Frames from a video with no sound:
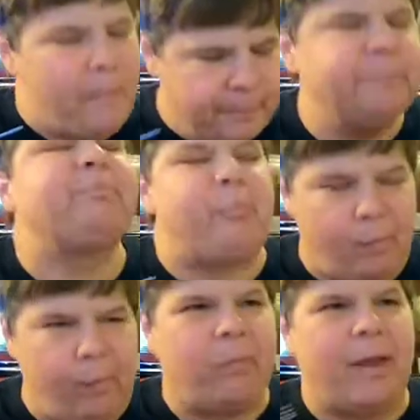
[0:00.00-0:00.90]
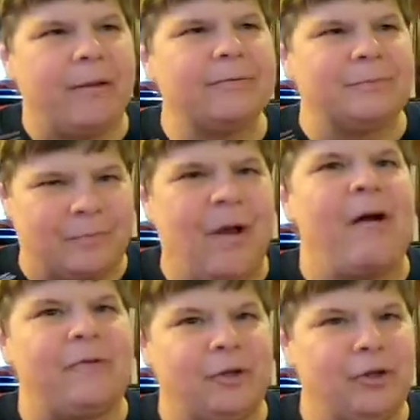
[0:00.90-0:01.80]
Very nice.
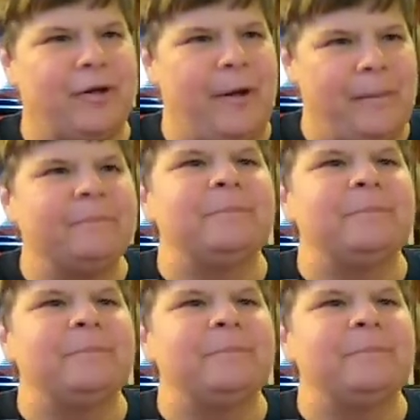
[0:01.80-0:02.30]
Did you like it?